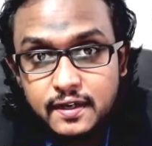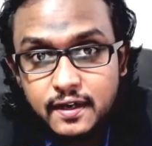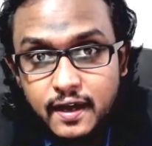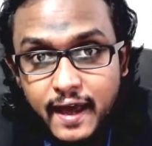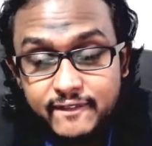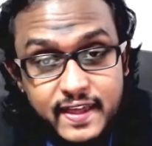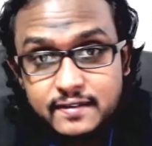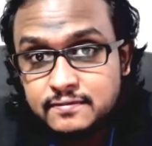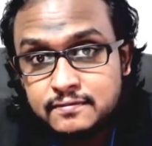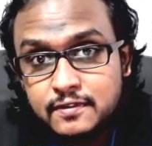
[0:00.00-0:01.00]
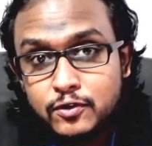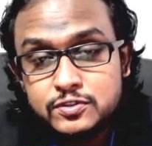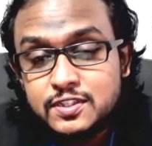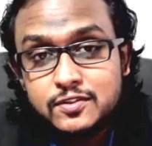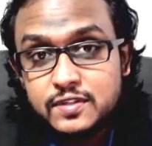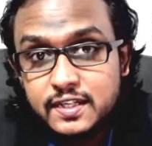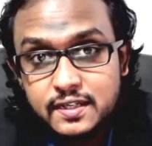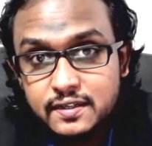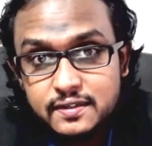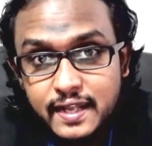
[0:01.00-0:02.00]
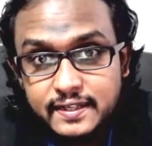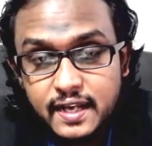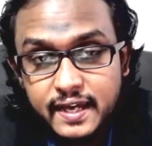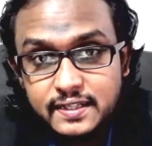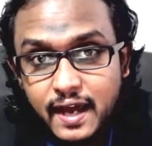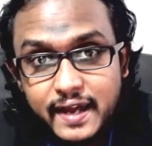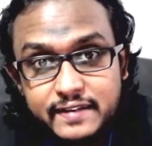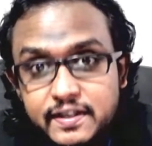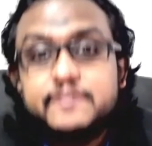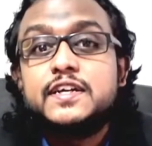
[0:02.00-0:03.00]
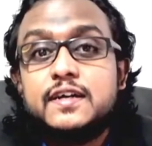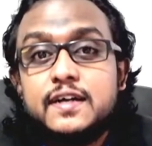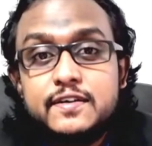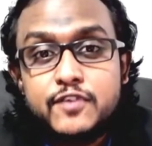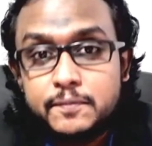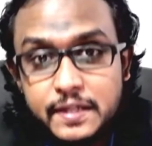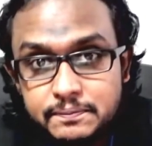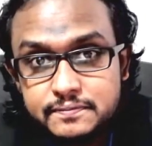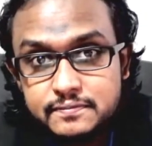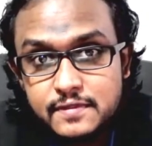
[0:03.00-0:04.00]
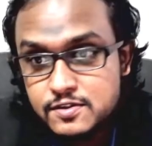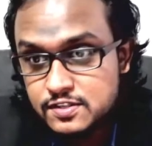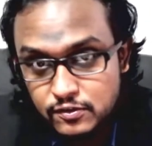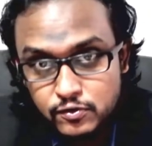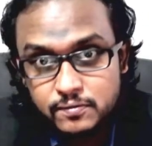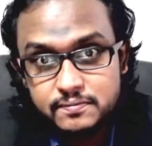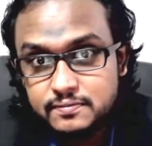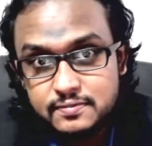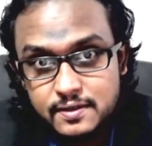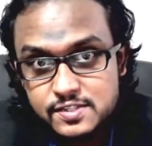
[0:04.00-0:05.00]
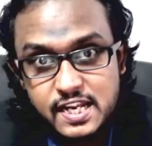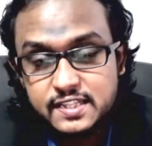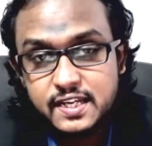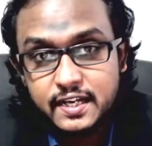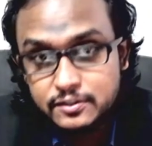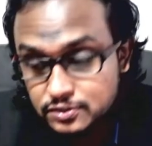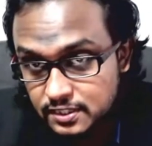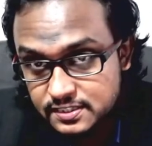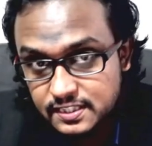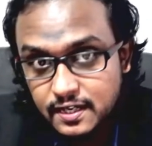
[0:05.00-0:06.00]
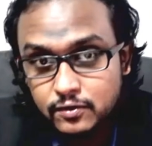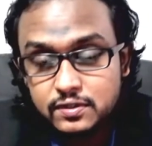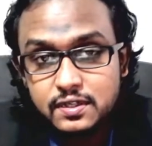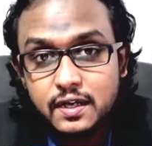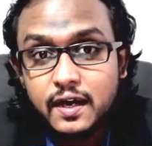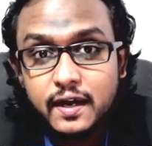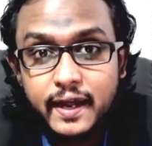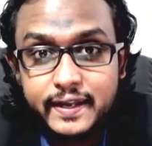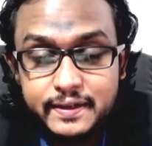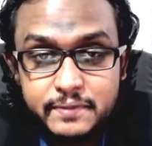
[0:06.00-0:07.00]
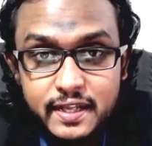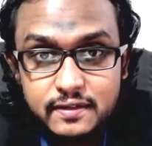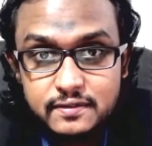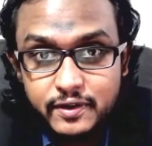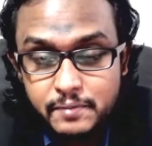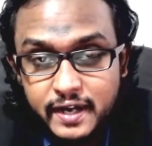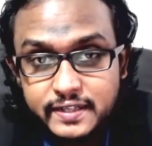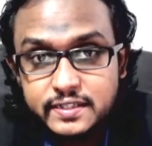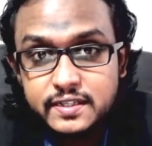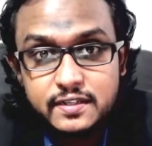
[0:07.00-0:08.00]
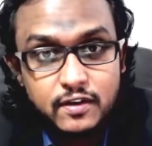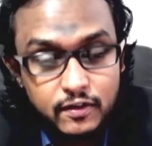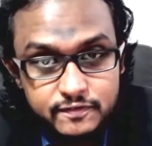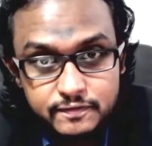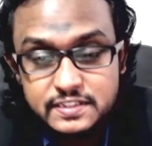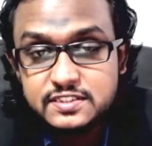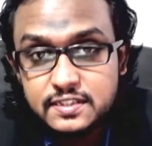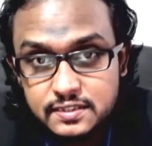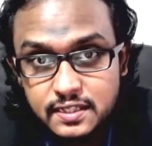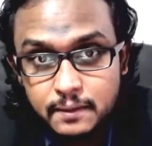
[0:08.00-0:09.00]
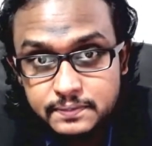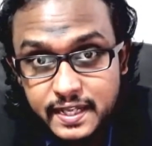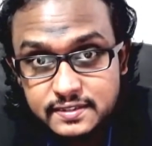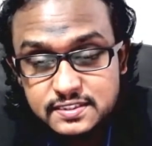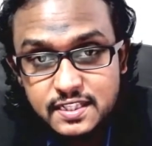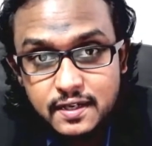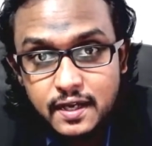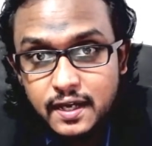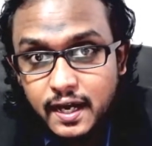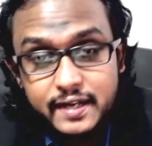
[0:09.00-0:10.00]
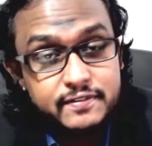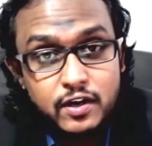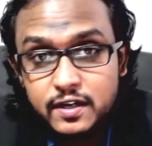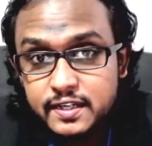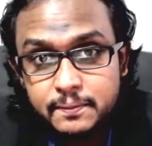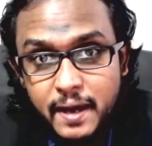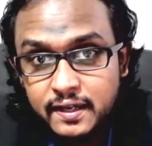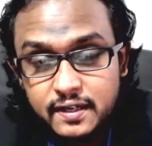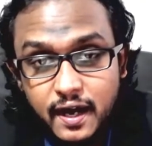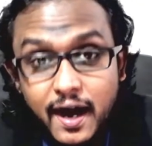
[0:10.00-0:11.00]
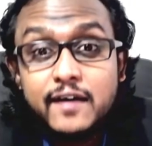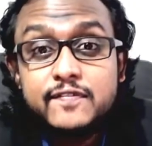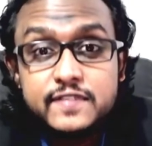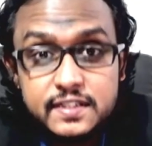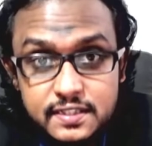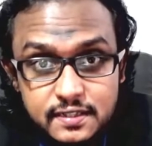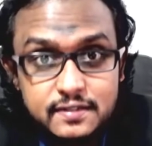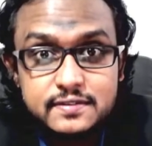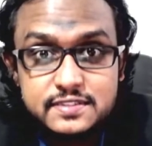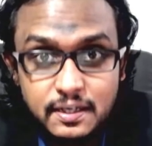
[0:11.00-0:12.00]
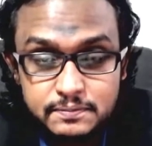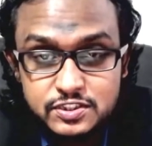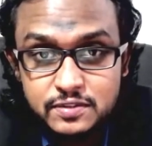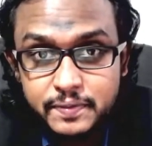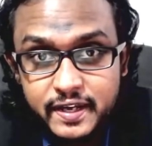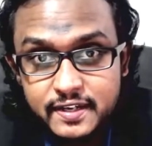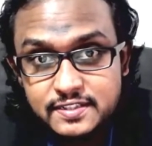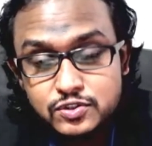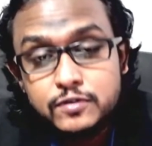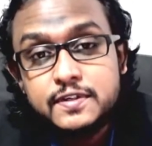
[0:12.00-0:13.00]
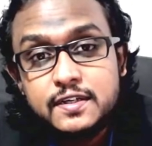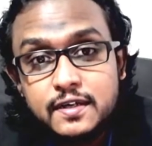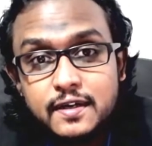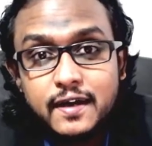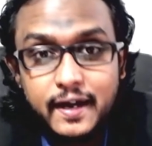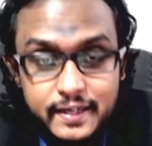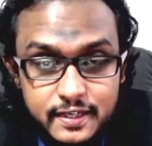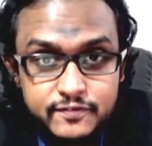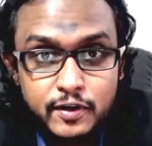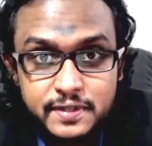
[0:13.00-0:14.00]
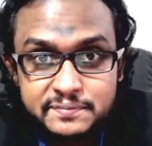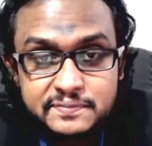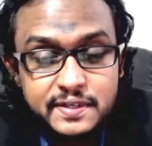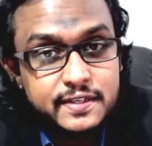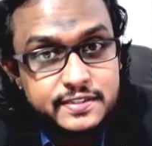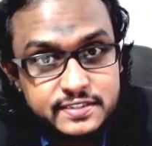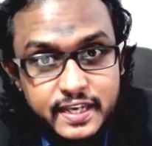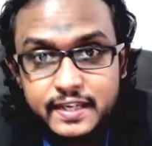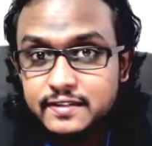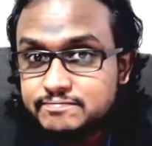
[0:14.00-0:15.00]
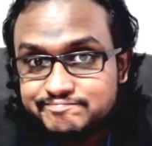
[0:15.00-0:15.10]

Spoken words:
And then closer to the deadline, I never even heard from them. There was nothing. I usually send out an email reminder with certain updates. I never heard back. After the submission period is over, I hear from them saying,